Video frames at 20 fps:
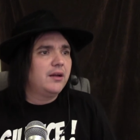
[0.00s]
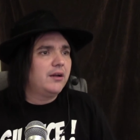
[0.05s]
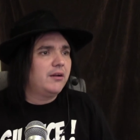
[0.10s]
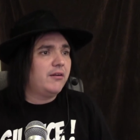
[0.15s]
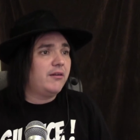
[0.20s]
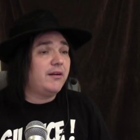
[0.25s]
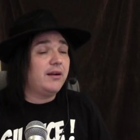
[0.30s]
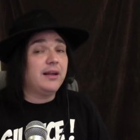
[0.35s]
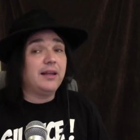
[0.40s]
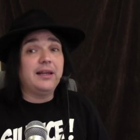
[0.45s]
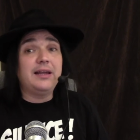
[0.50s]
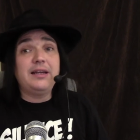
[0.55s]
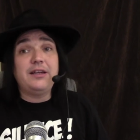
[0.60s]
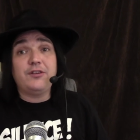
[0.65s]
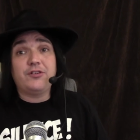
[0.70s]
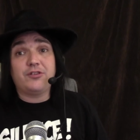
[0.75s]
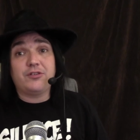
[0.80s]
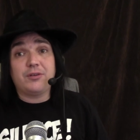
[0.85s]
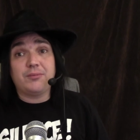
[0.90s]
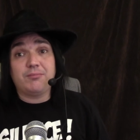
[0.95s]
Or at
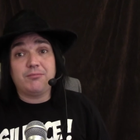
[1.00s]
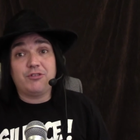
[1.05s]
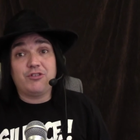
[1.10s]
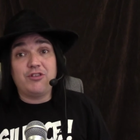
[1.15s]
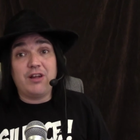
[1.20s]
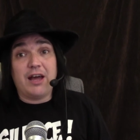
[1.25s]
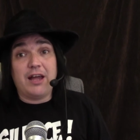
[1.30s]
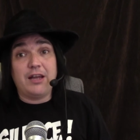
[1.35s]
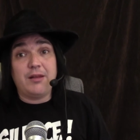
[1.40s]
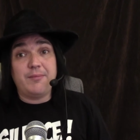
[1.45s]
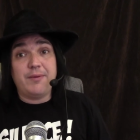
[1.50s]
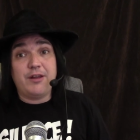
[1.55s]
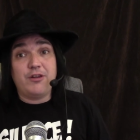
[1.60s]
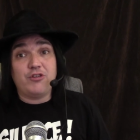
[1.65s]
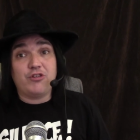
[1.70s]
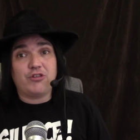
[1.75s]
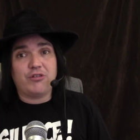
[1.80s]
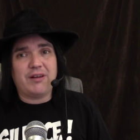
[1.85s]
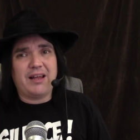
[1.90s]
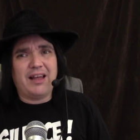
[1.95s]
least shot him
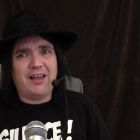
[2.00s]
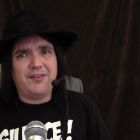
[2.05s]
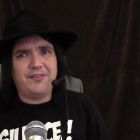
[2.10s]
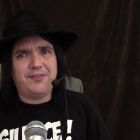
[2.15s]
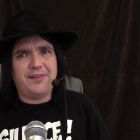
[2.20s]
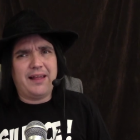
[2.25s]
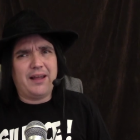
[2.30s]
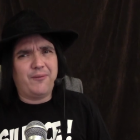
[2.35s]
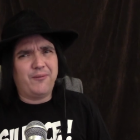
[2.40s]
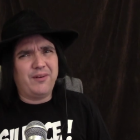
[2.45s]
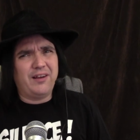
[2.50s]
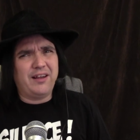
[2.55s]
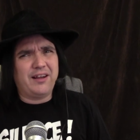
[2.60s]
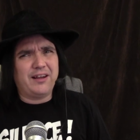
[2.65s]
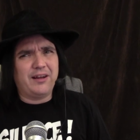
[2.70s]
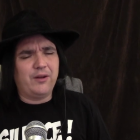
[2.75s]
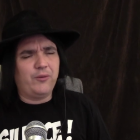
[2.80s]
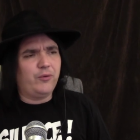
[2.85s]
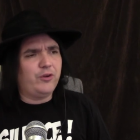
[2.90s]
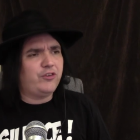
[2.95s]
injured. How's that? We're not
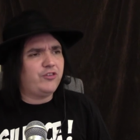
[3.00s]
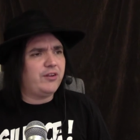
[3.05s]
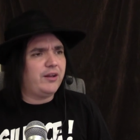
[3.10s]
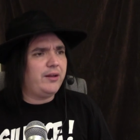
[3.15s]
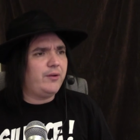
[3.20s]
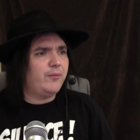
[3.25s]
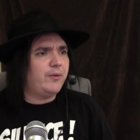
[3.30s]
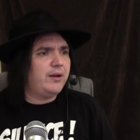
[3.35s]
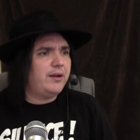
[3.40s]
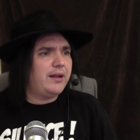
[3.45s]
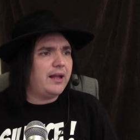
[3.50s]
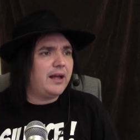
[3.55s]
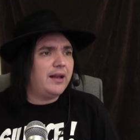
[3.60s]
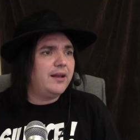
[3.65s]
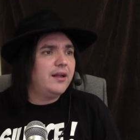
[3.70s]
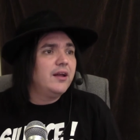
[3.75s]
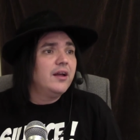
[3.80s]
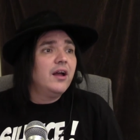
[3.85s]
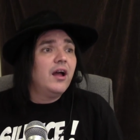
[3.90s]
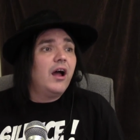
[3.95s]
going to wish anyone dead.
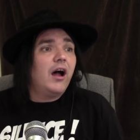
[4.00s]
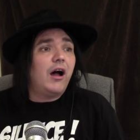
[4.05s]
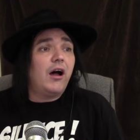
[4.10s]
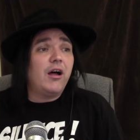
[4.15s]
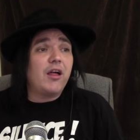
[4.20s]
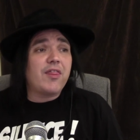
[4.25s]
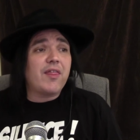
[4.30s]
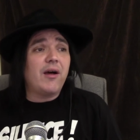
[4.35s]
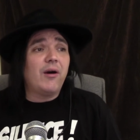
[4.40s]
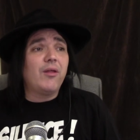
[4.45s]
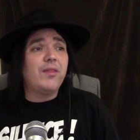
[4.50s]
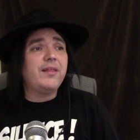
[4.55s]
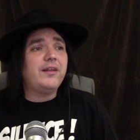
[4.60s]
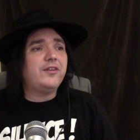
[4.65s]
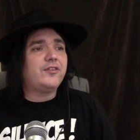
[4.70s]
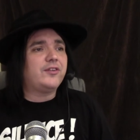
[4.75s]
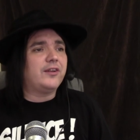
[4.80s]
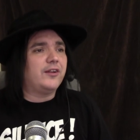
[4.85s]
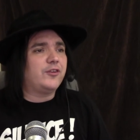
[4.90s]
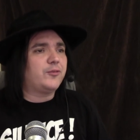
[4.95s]
Although the
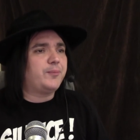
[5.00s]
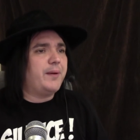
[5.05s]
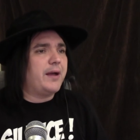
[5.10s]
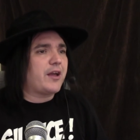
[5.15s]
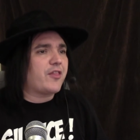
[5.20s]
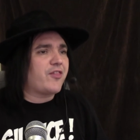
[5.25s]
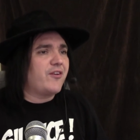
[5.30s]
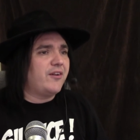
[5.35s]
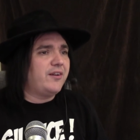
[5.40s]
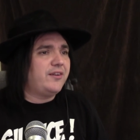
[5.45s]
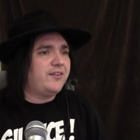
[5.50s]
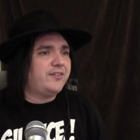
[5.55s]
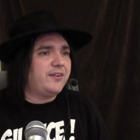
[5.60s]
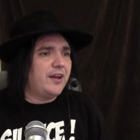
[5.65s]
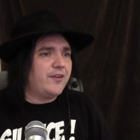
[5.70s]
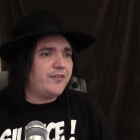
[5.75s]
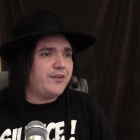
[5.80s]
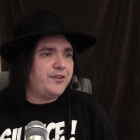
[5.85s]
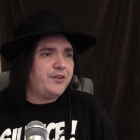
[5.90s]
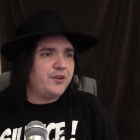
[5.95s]
suspect,
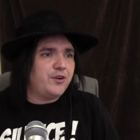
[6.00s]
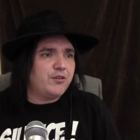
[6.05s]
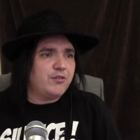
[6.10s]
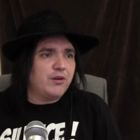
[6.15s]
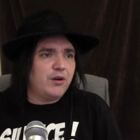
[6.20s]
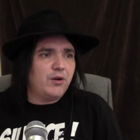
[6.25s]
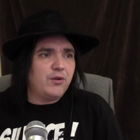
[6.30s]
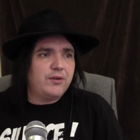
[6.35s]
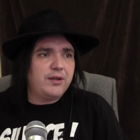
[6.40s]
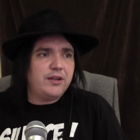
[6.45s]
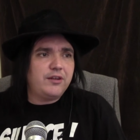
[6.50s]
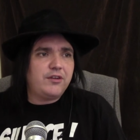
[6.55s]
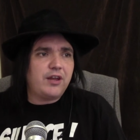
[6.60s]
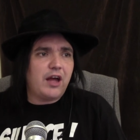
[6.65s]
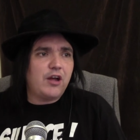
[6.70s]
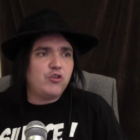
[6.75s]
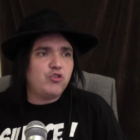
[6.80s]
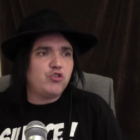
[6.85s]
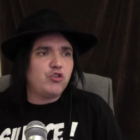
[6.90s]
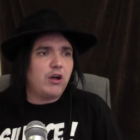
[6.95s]
thirty-seven-year-old
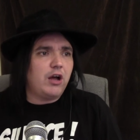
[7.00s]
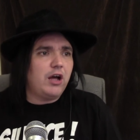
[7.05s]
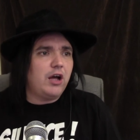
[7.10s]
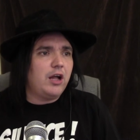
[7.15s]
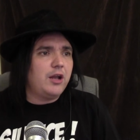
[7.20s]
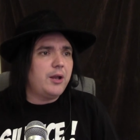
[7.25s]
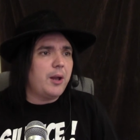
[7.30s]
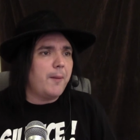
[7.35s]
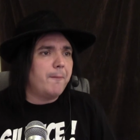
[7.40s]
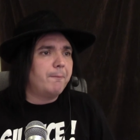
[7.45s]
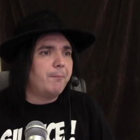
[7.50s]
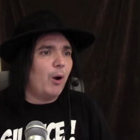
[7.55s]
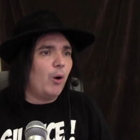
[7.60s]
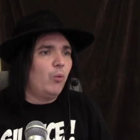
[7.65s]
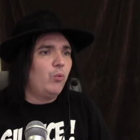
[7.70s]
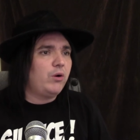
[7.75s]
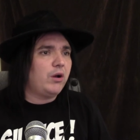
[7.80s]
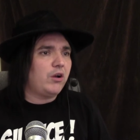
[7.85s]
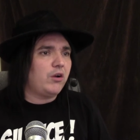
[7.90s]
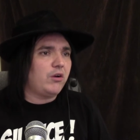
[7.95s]
Tajon
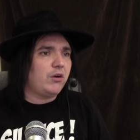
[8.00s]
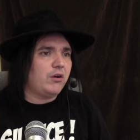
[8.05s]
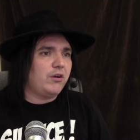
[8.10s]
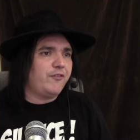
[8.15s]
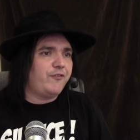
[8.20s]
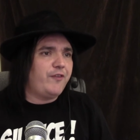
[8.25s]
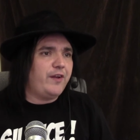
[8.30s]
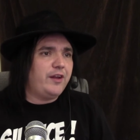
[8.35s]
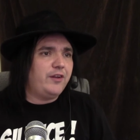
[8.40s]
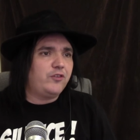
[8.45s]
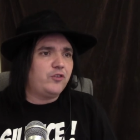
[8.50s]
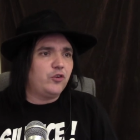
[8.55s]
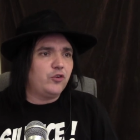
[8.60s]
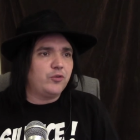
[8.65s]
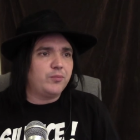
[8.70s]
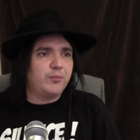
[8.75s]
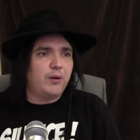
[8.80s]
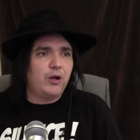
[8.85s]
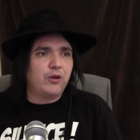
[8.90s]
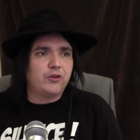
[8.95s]
Boatner, faces
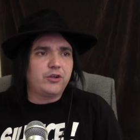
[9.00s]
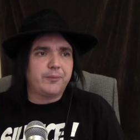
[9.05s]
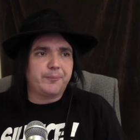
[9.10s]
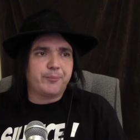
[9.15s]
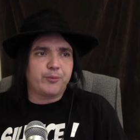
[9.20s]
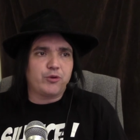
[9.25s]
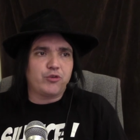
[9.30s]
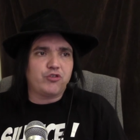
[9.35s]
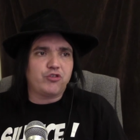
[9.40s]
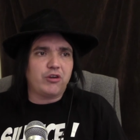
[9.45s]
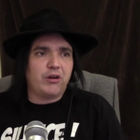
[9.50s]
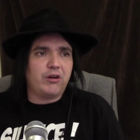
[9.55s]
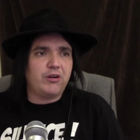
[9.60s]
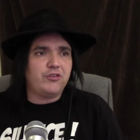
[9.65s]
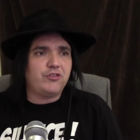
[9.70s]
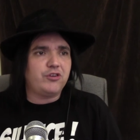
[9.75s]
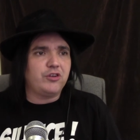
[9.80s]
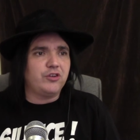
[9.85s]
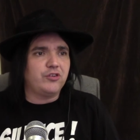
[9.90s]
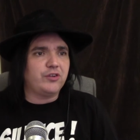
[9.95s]
multiple
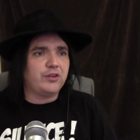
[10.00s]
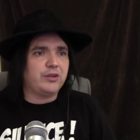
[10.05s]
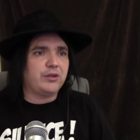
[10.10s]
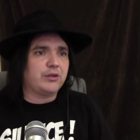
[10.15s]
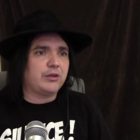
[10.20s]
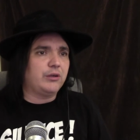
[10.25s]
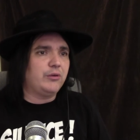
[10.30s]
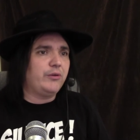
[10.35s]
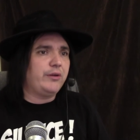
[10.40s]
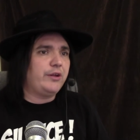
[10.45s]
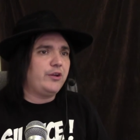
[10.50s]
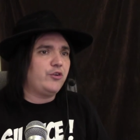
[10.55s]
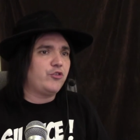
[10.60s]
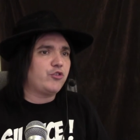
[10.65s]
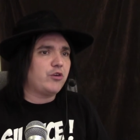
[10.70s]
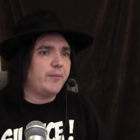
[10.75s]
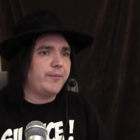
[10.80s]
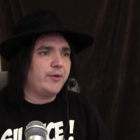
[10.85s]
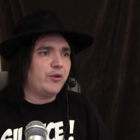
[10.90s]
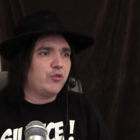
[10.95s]
charges, including
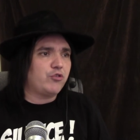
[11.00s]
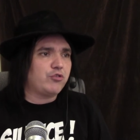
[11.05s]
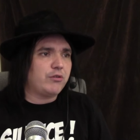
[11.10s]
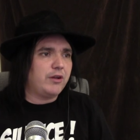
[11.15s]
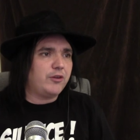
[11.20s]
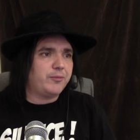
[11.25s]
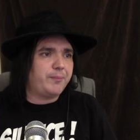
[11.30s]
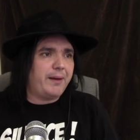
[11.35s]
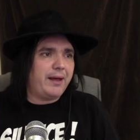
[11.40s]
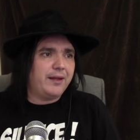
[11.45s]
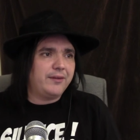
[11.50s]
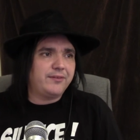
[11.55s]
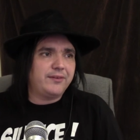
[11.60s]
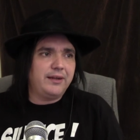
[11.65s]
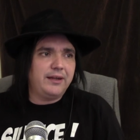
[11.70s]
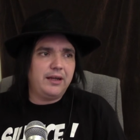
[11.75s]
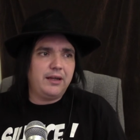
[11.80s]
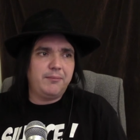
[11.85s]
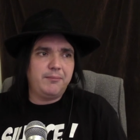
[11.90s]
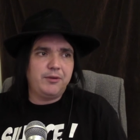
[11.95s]
criminal
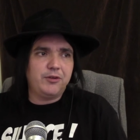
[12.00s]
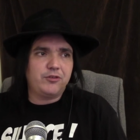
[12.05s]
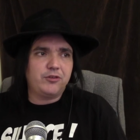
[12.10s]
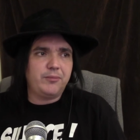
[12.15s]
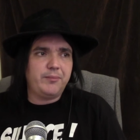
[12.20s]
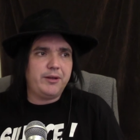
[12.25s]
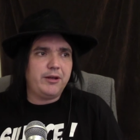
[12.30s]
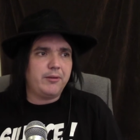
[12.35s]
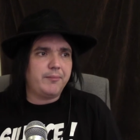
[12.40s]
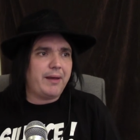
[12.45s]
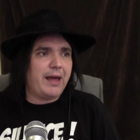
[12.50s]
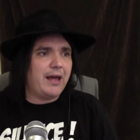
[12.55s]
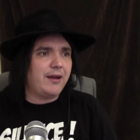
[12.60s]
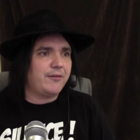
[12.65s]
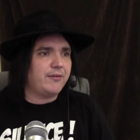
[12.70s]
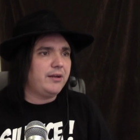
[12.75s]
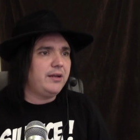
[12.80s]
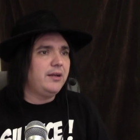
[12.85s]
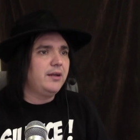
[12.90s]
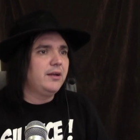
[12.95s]
trespassing and misdemeanor
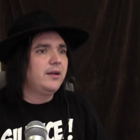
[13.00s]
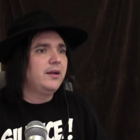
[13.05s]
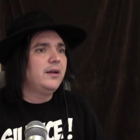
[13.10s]
battery,